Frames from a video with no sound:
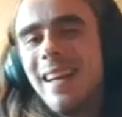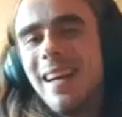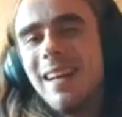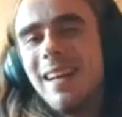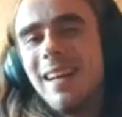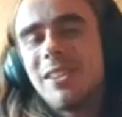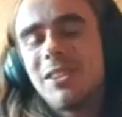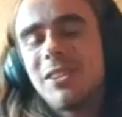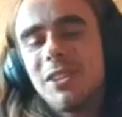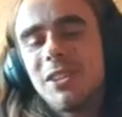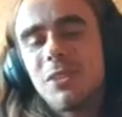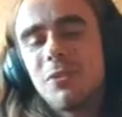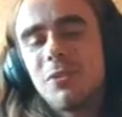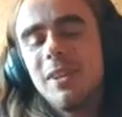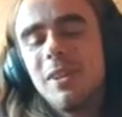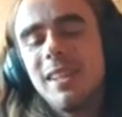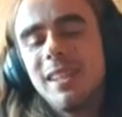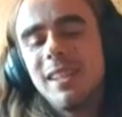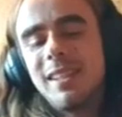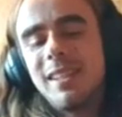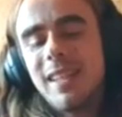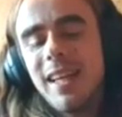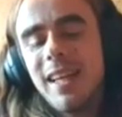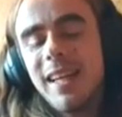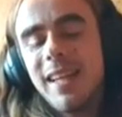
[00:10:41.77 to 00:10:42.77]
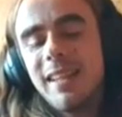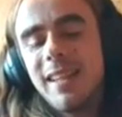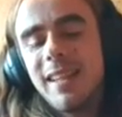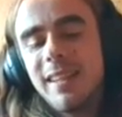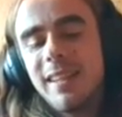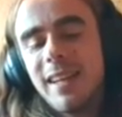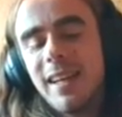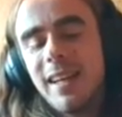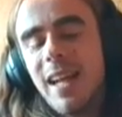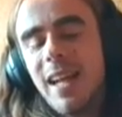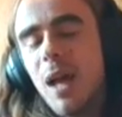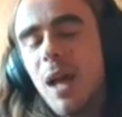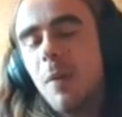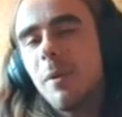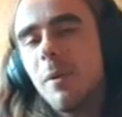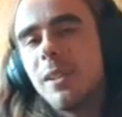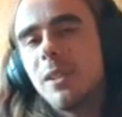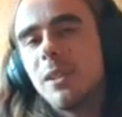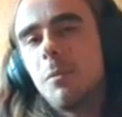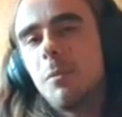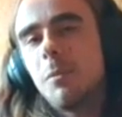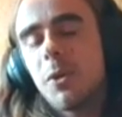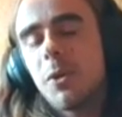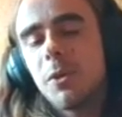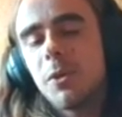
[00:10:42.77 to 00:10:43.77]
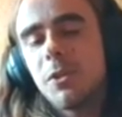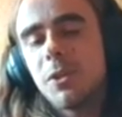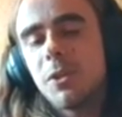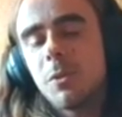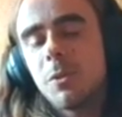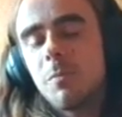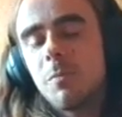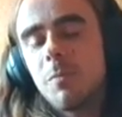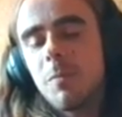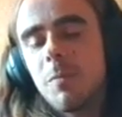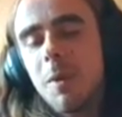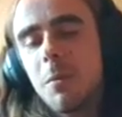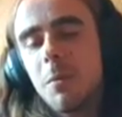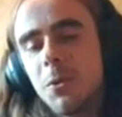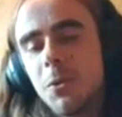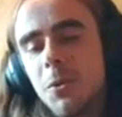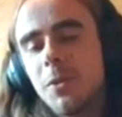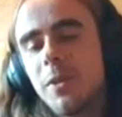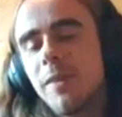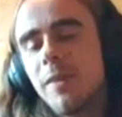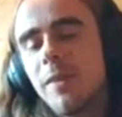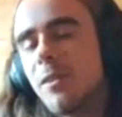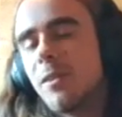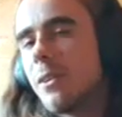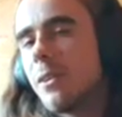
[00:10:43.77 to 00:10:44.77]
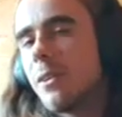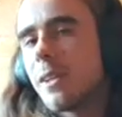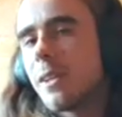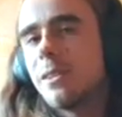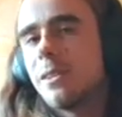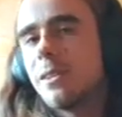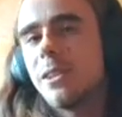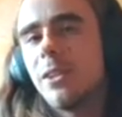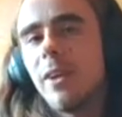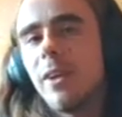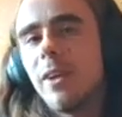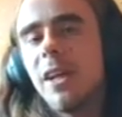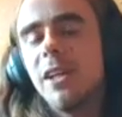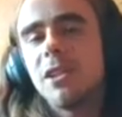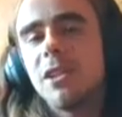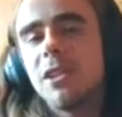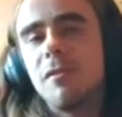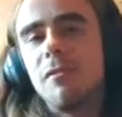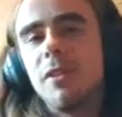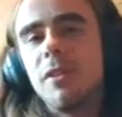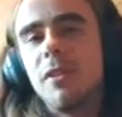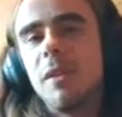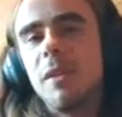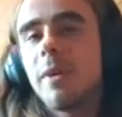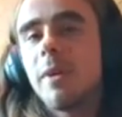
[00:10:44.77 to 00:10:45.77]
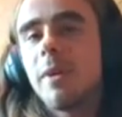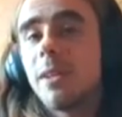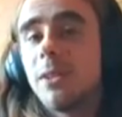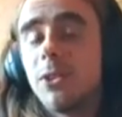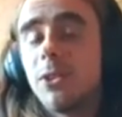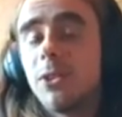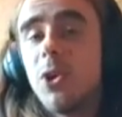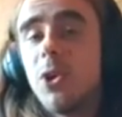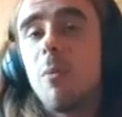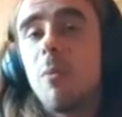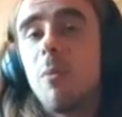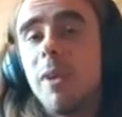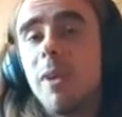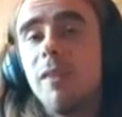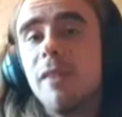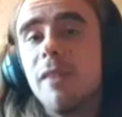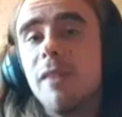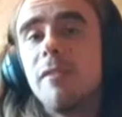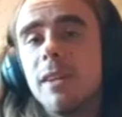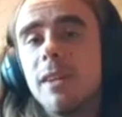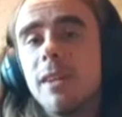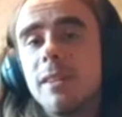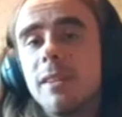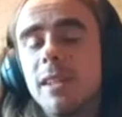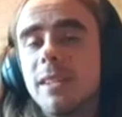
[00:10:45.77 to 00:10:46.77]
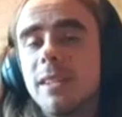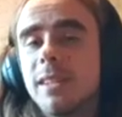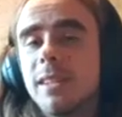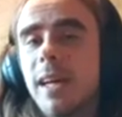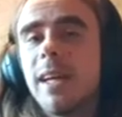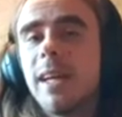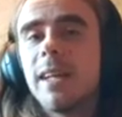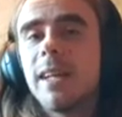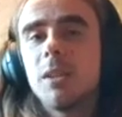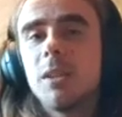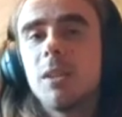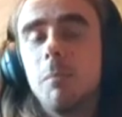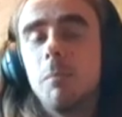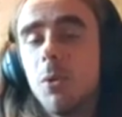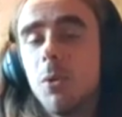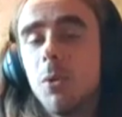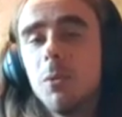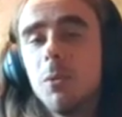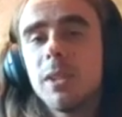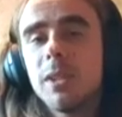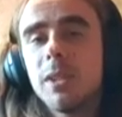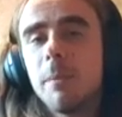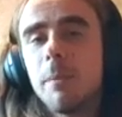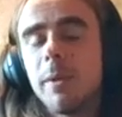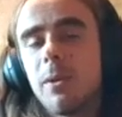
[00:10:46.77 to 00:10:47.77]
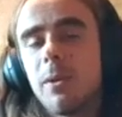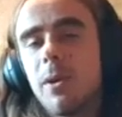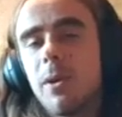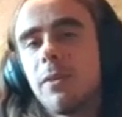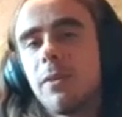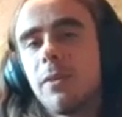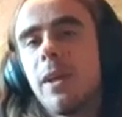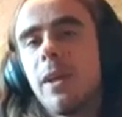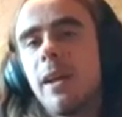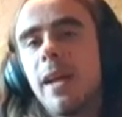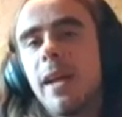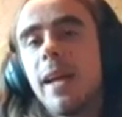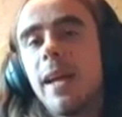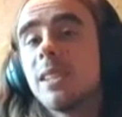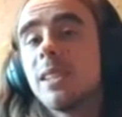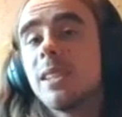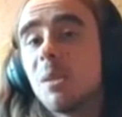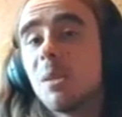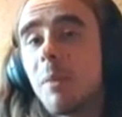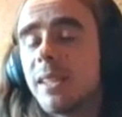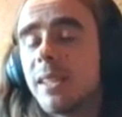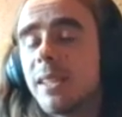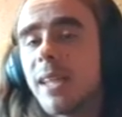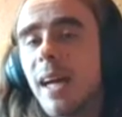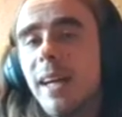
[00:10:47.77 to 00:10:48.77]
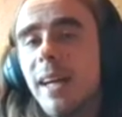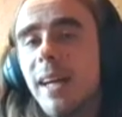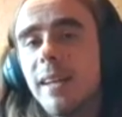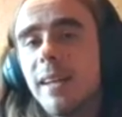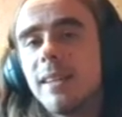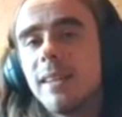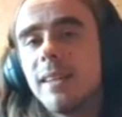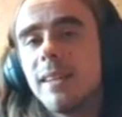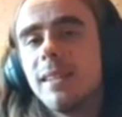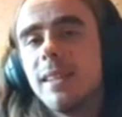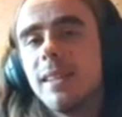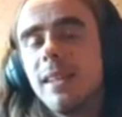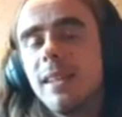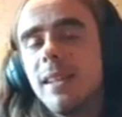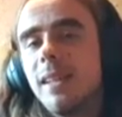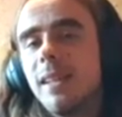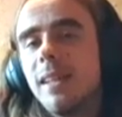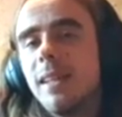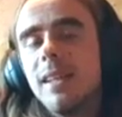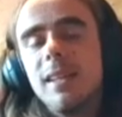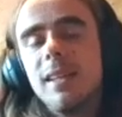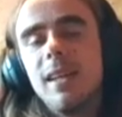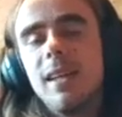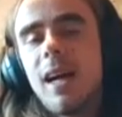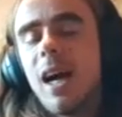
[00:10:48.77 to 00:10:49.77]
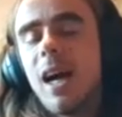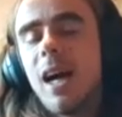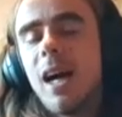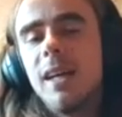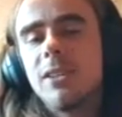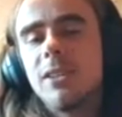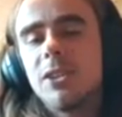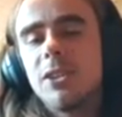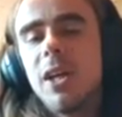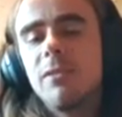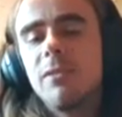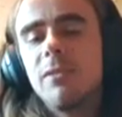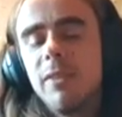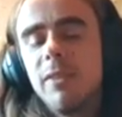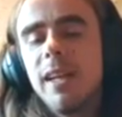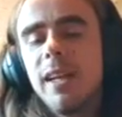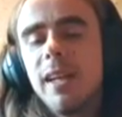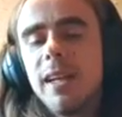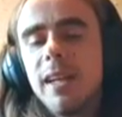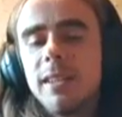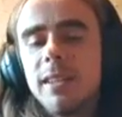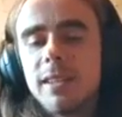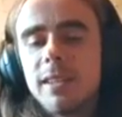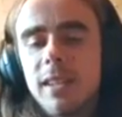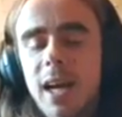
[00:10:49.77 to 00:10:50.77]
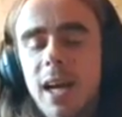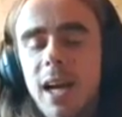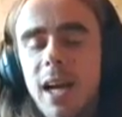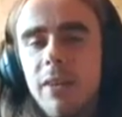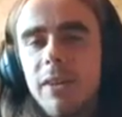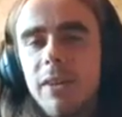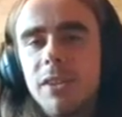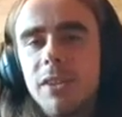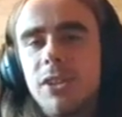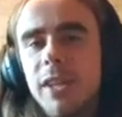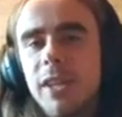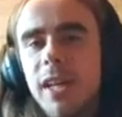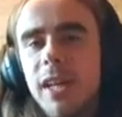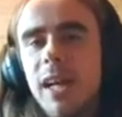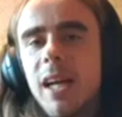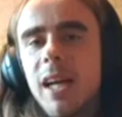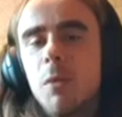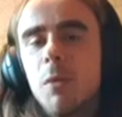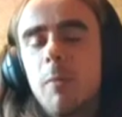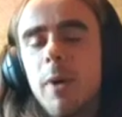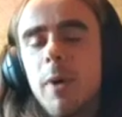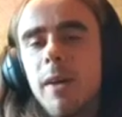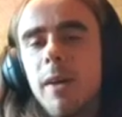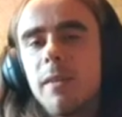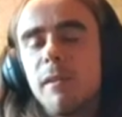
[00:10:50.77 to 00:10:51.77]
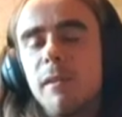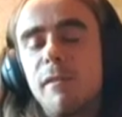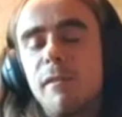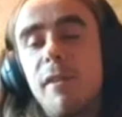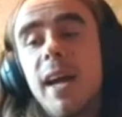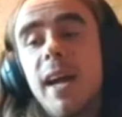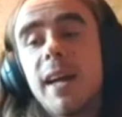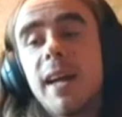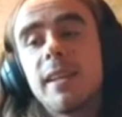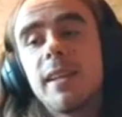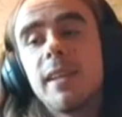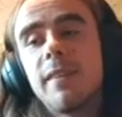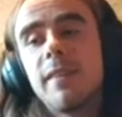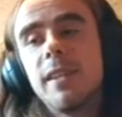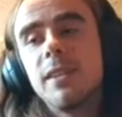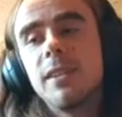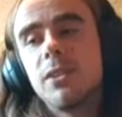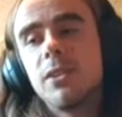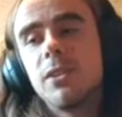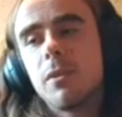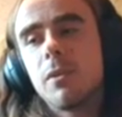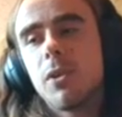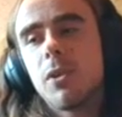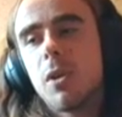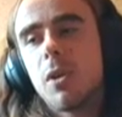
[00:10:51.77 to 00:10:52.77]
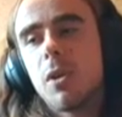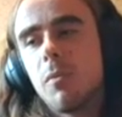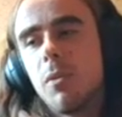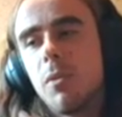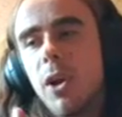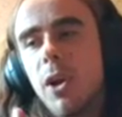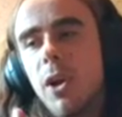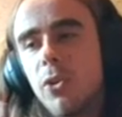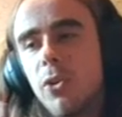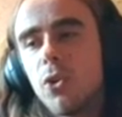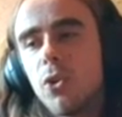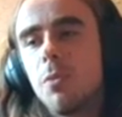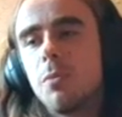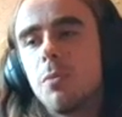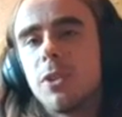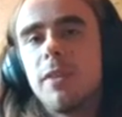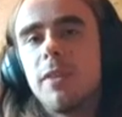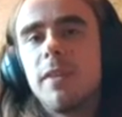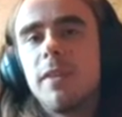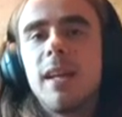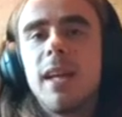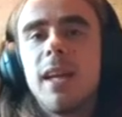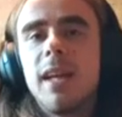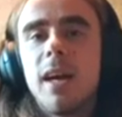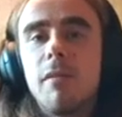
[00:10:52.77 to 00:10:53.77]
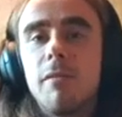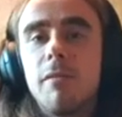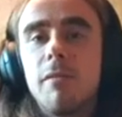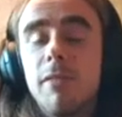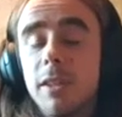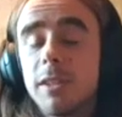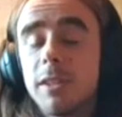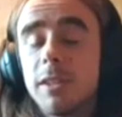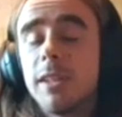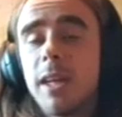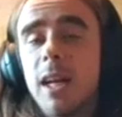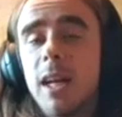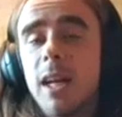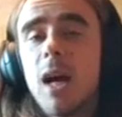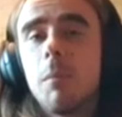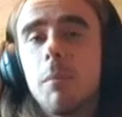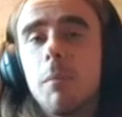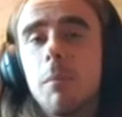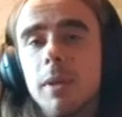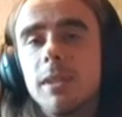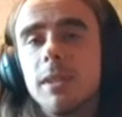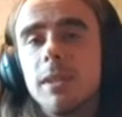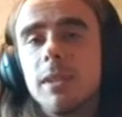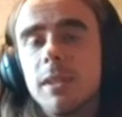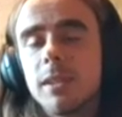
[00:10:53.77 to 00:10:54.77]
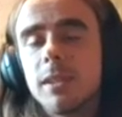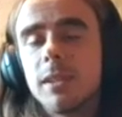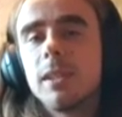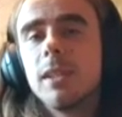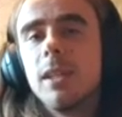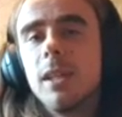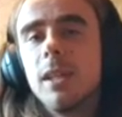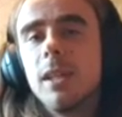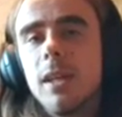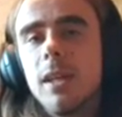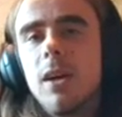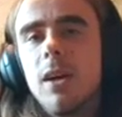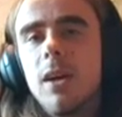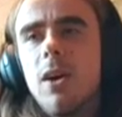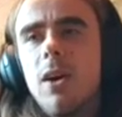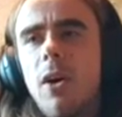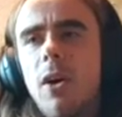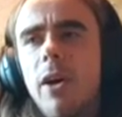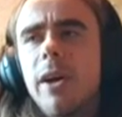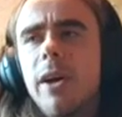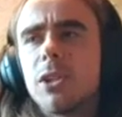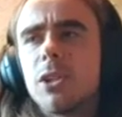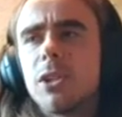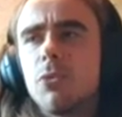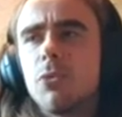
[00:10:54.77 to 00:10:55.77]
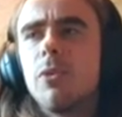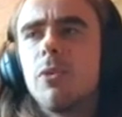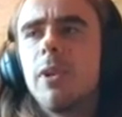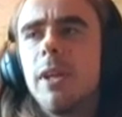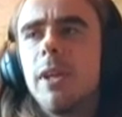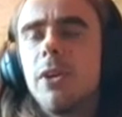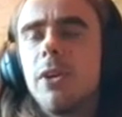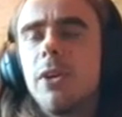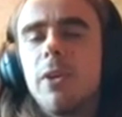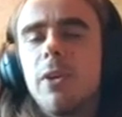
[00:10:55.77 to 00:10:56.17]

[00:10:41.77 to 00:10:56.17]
It's just really sad that that happens, because people do have no consideration for the amount of time and effort it takes to build something like that and to maintain it. So it really is heart-wrenching, But the fact that there's groups in there now fixing it up is, I guess, a really good